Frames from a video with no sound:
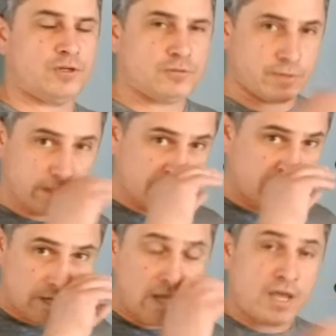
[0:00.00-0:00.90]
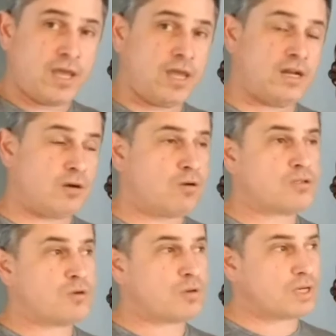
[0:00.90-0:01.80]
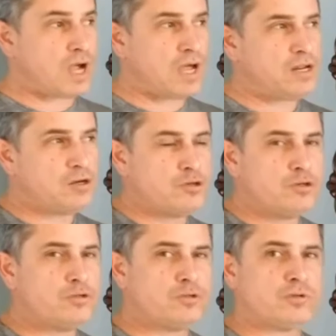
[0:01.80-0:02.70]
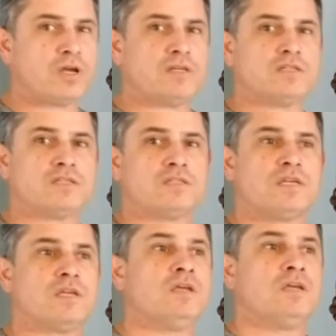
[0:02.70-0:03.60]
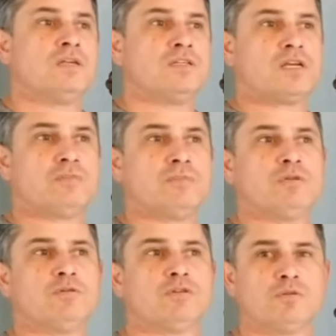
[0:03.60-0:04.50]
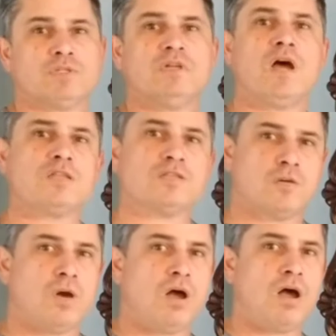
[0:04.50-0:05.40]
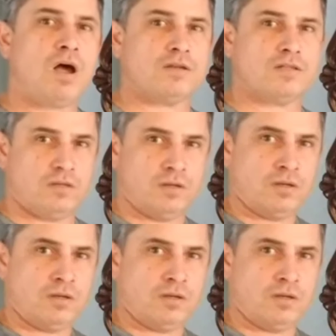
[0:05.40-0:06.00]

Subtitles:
nutrients, and it also kind of neutralizes the chicken manure so it's not so hot.